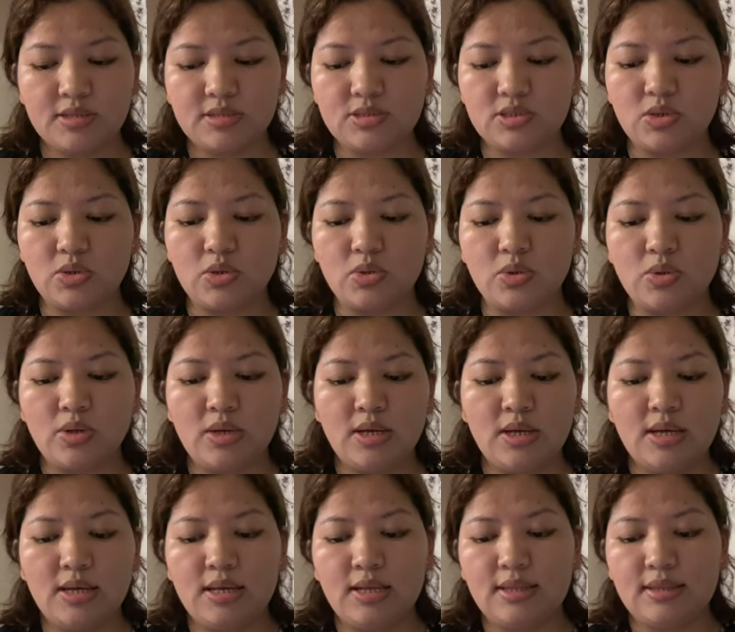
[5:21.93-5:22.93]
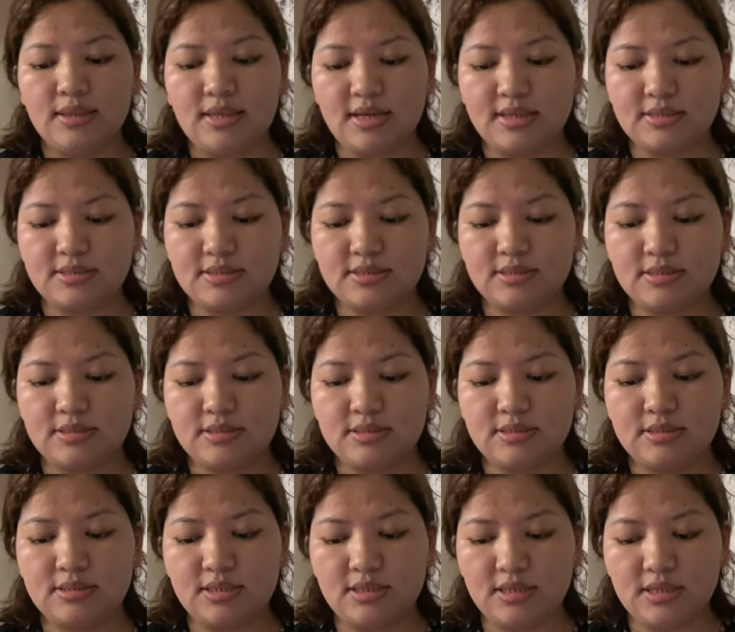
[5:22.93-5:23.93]
So that's
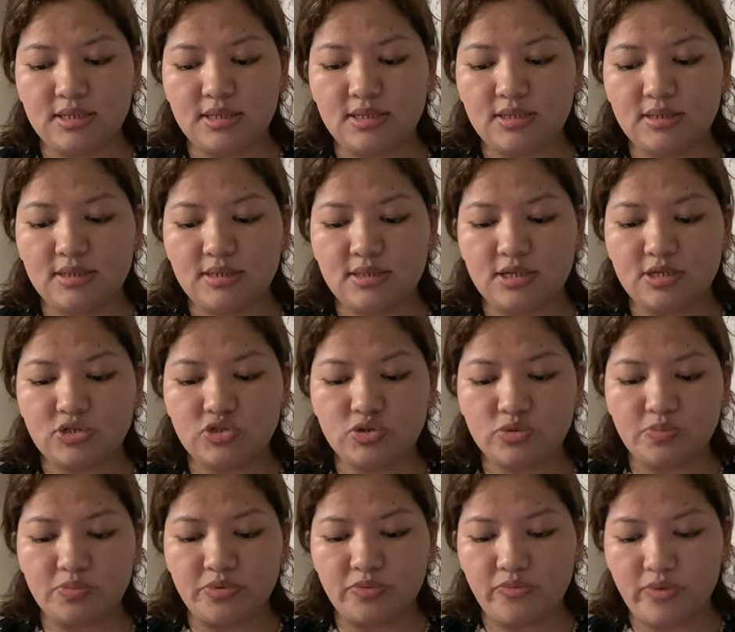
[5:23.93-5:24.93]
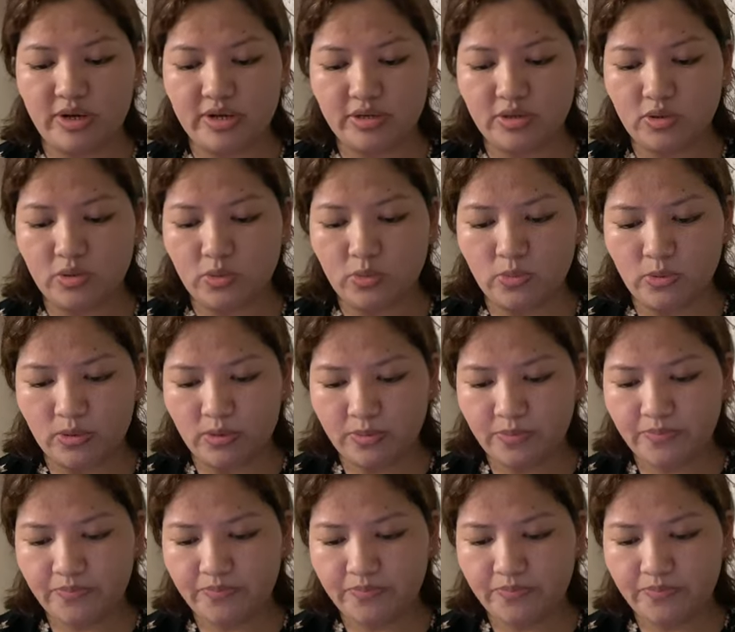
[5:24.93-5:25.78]
the thing that you'll be writing over.